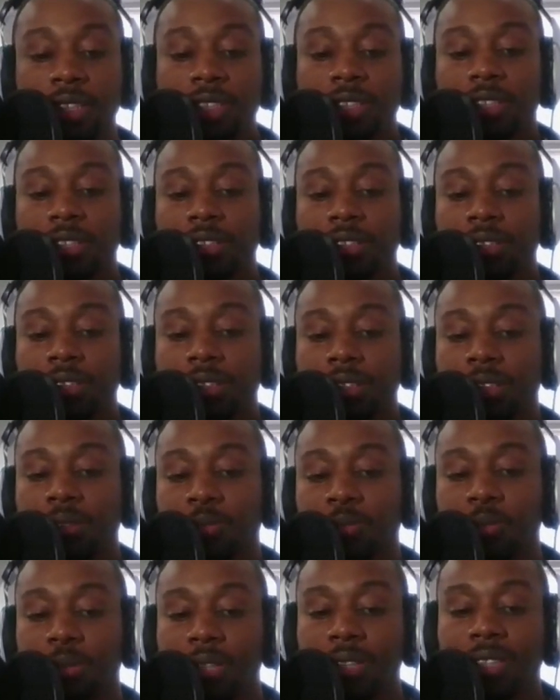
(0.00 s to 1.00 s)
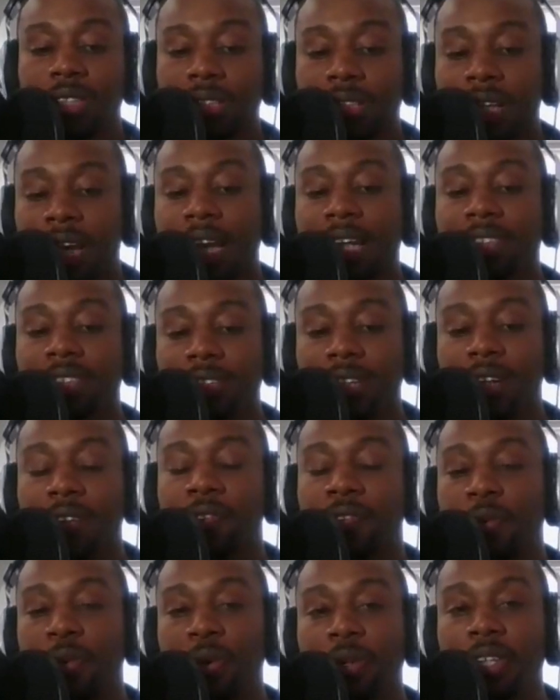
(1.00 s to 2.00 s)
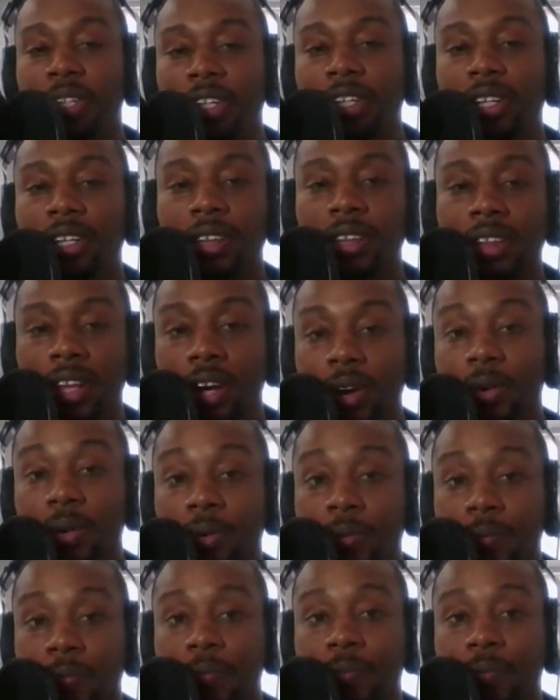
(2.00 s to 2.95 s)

is actually a 40-year low.